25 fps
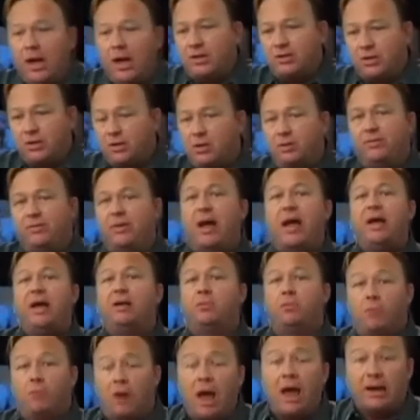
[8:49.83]
as the
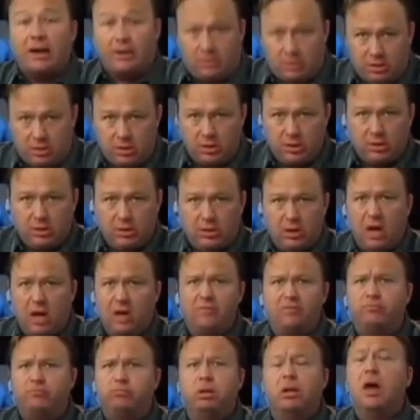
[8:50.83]
divine right
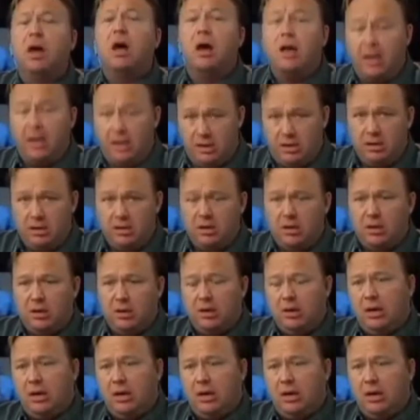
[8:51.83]
of blood,